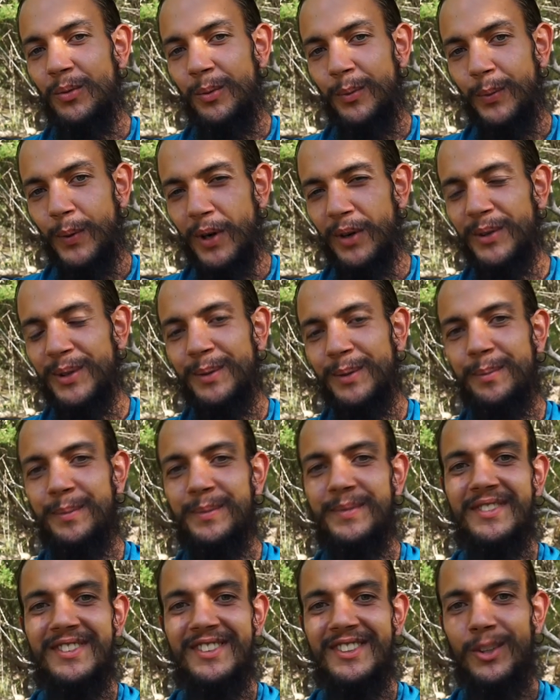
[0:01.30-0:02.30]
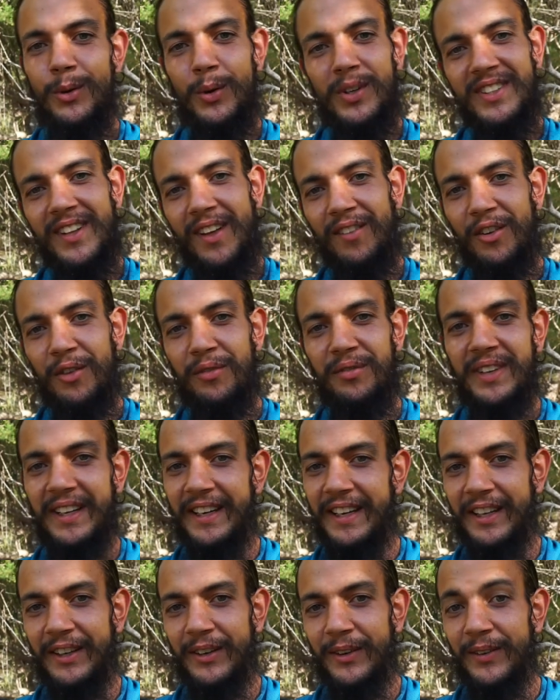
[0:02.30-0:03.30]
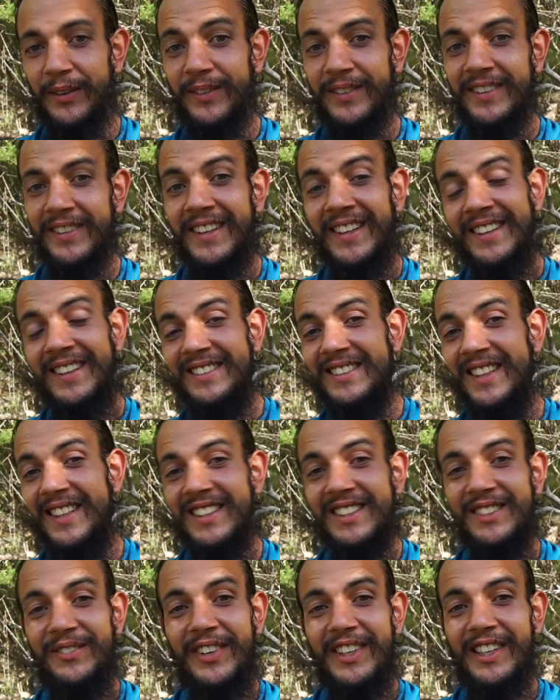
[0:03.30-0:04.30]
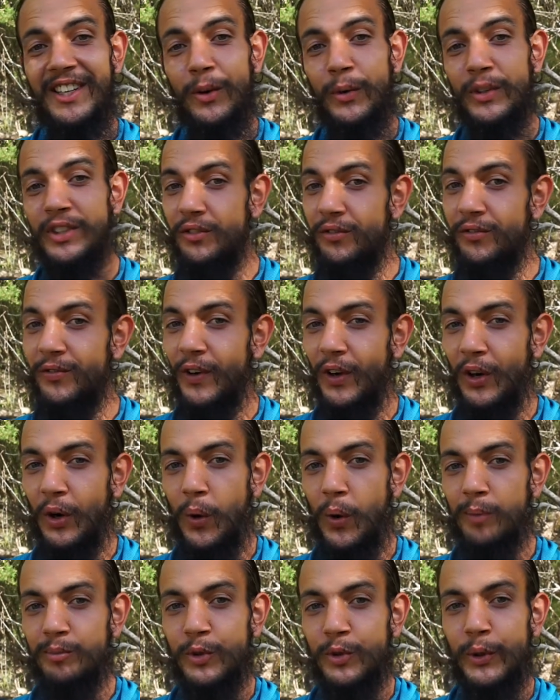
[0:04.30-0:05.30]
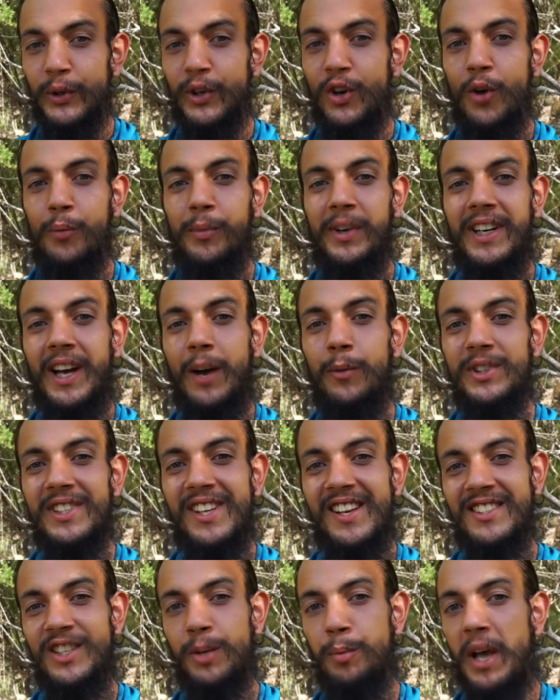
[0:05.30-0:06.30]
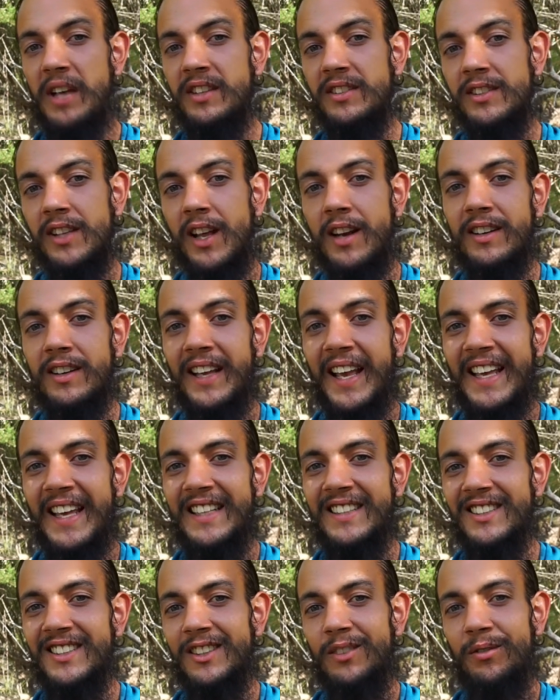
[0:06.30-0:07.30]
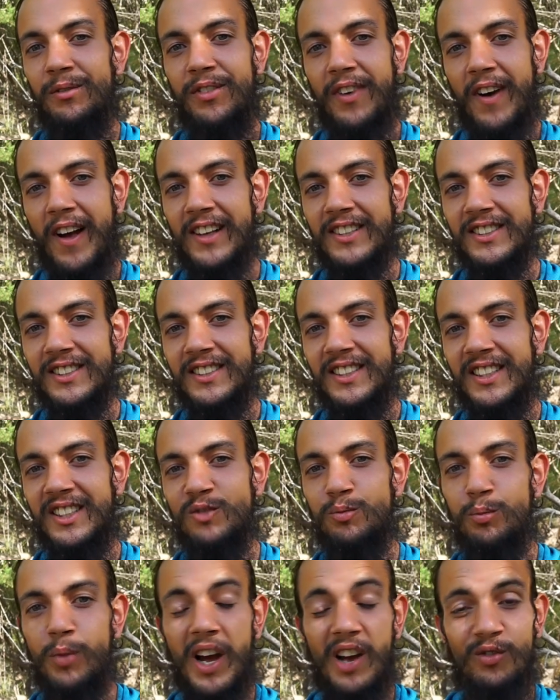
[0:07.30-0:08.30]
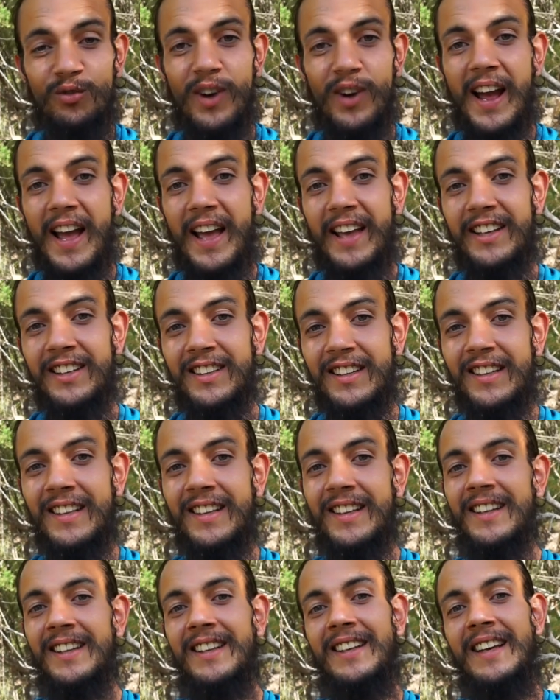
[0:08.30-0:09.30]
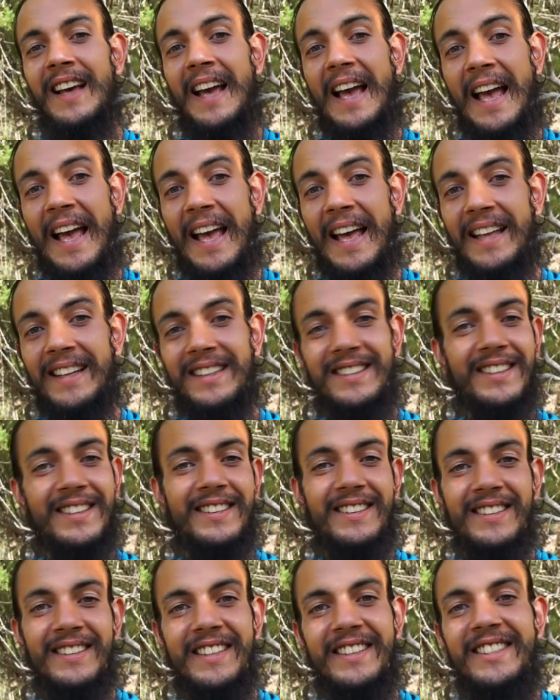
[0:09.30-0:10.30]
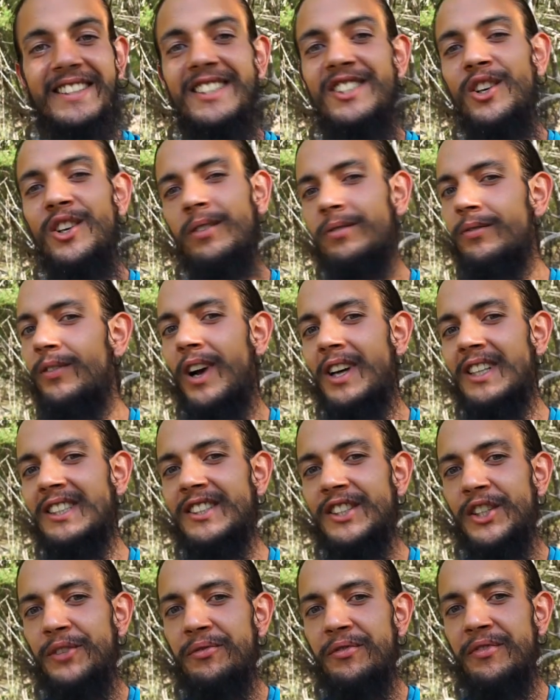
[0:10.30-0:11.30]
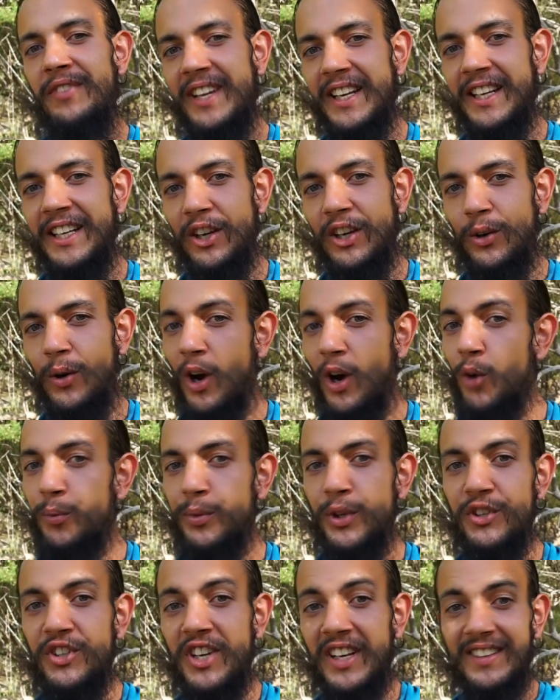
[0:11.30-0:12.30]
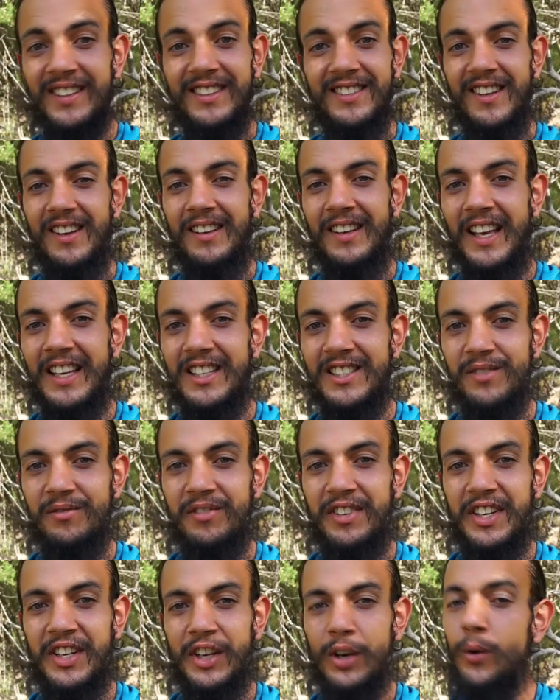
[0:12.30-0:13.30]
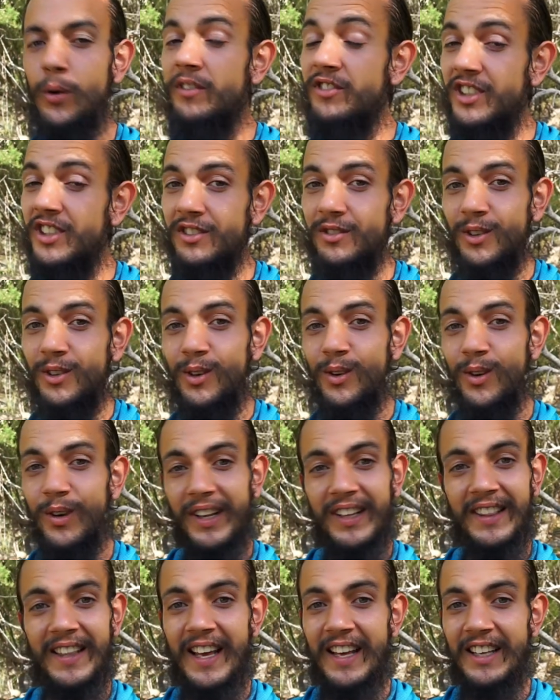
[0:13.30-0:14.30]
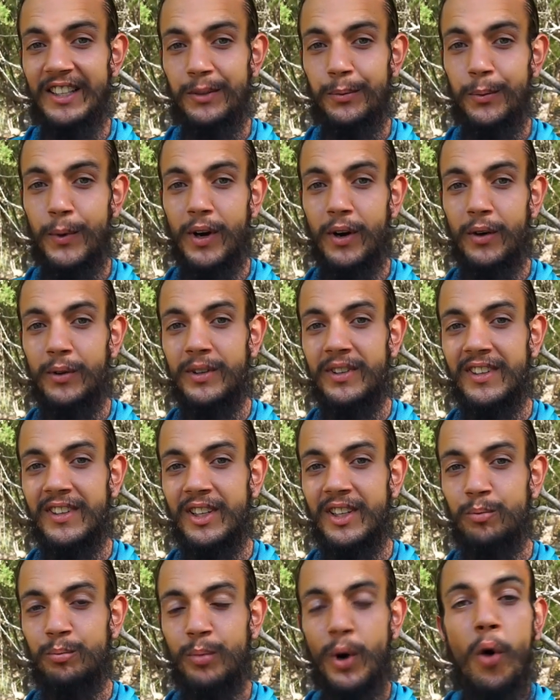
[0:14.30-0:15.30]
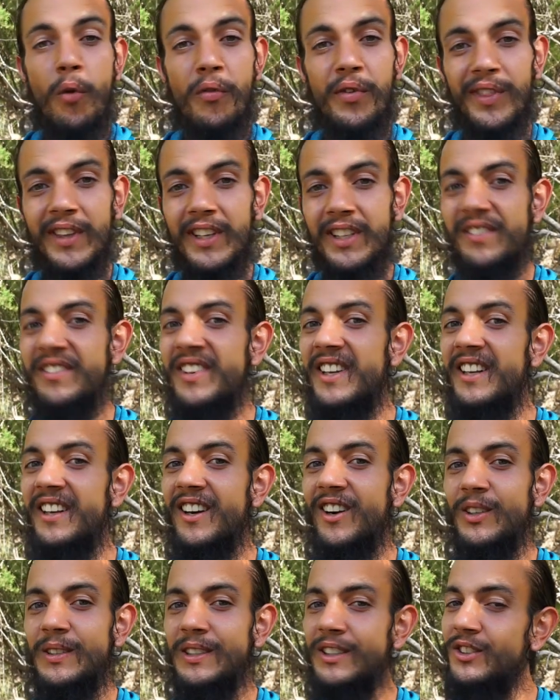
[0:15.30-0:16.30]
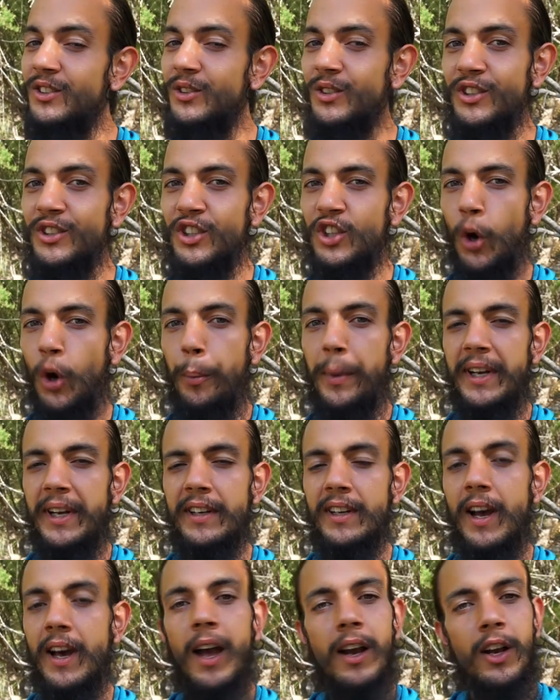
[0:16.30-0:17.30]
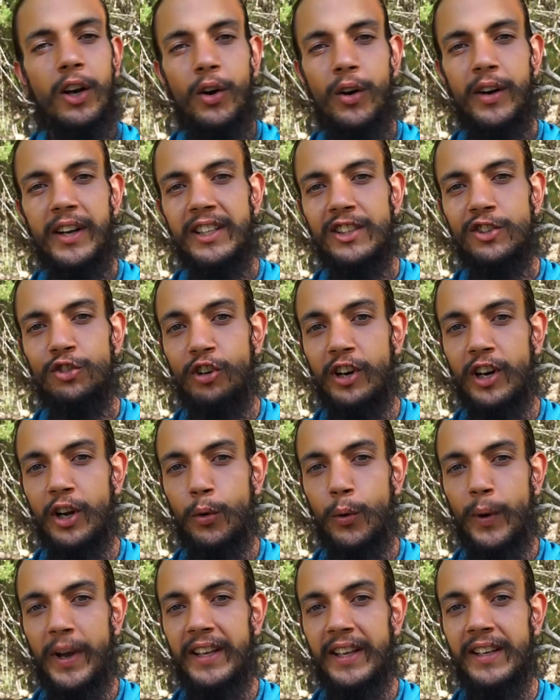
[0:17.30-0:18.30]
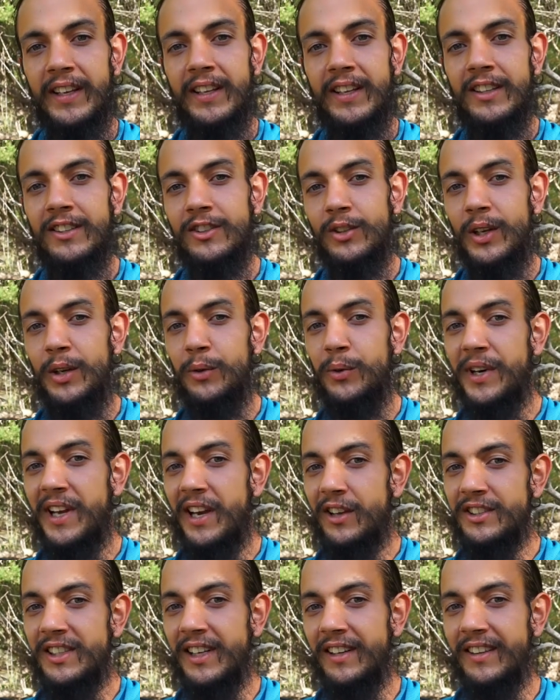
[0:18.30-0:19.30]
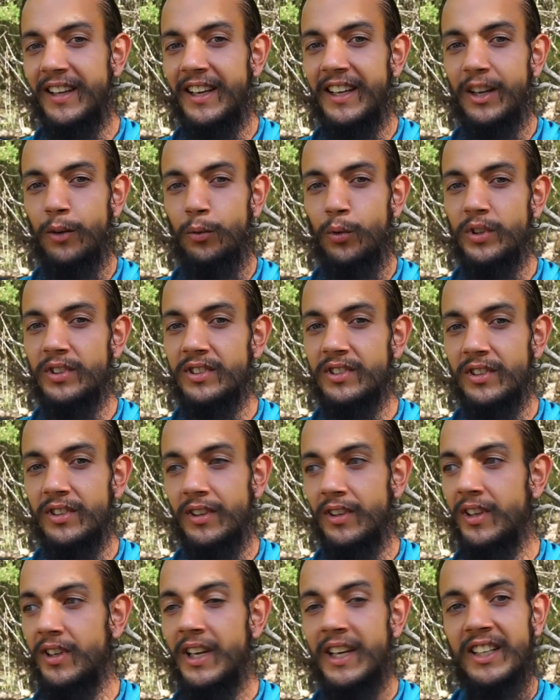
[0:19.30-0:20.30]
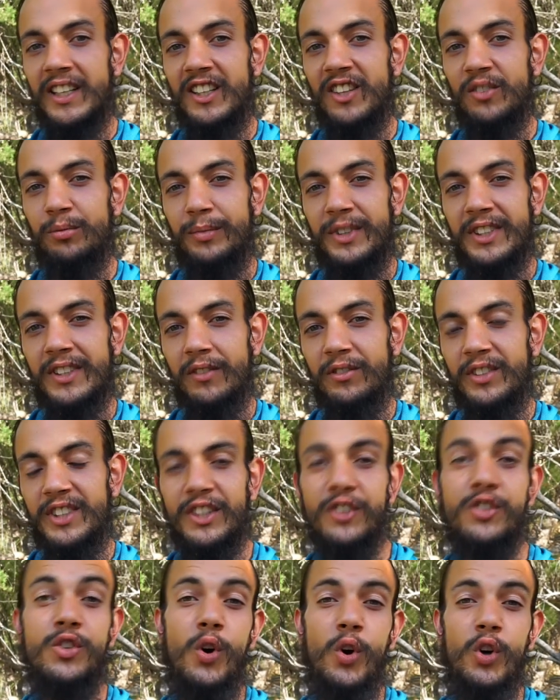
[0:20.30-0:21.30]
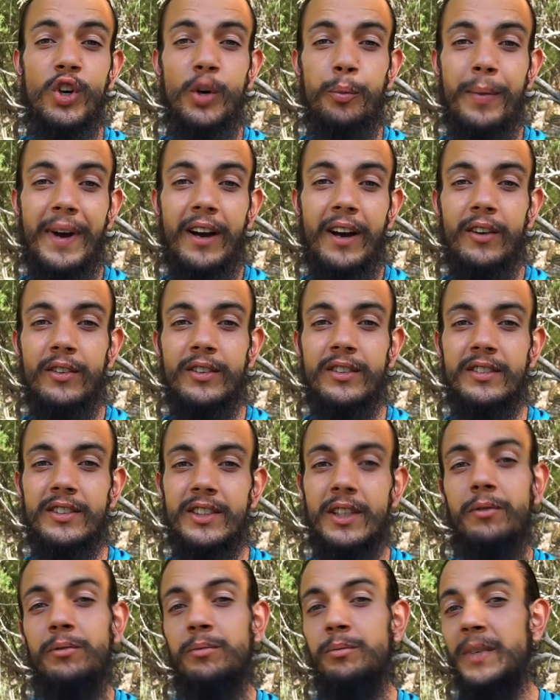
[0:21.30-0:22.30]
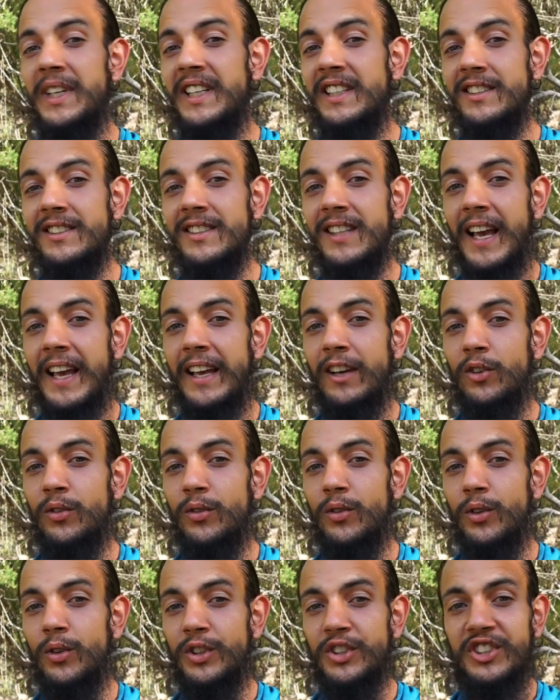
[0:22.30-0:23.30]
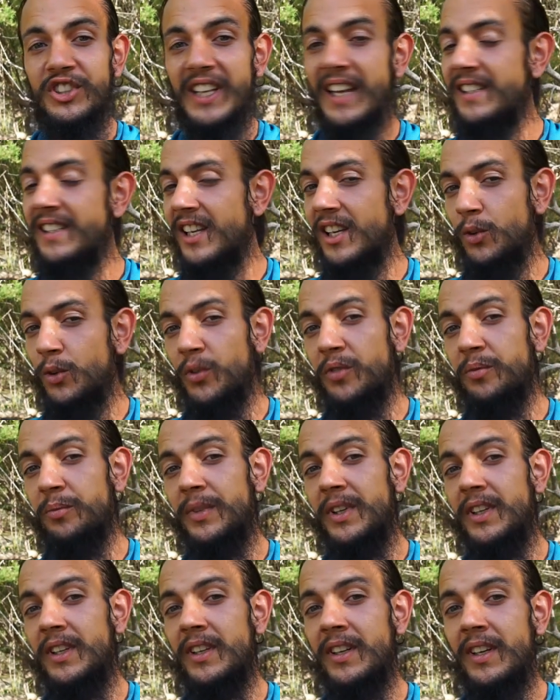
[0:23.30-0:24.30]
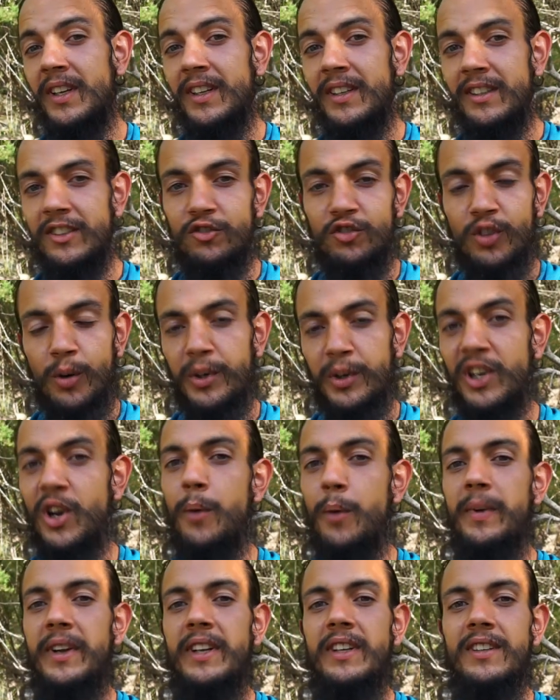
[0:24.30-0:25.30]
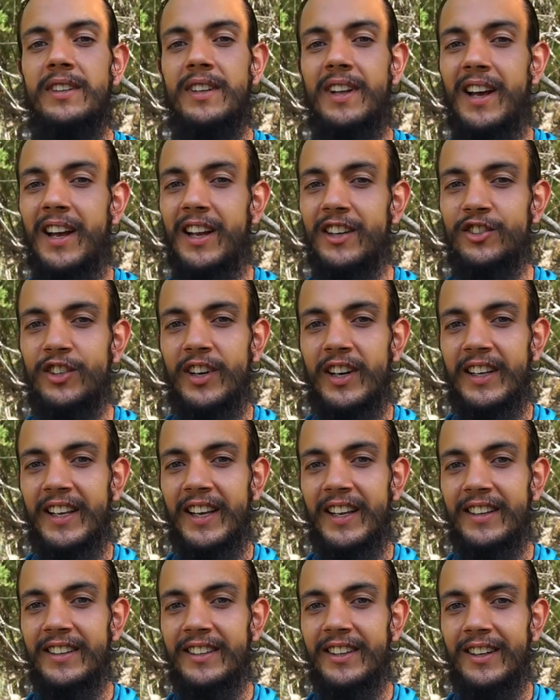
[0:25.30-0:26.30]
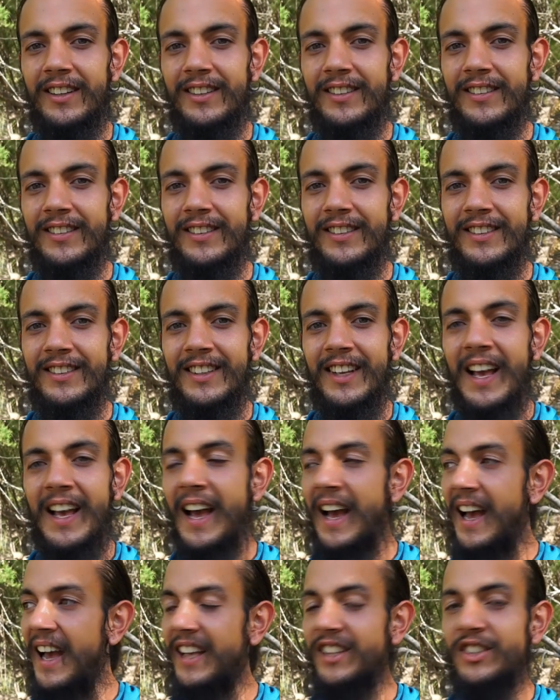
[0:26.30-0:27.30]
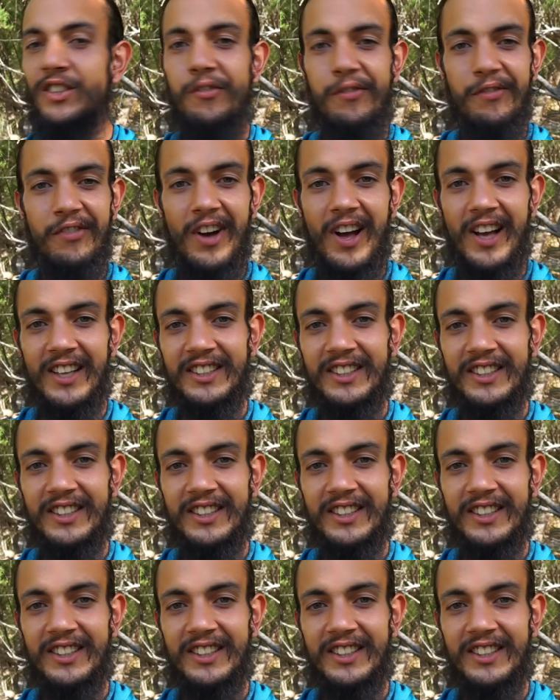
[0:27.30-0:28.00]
welcome to another video. This video is a follow-up to a comment I was asked about sun gazing and fasting by Ryan, and this is your fasting video. I hope you checked the sun gazing video. I've just recorded that as well. Both of these videos, as soon as you commented, I got on it straight away. So anyone else out there that wants to give me something to talk about, some insight, or to share something with me, drop a comment. I'll try and get it done. Alright, so fast.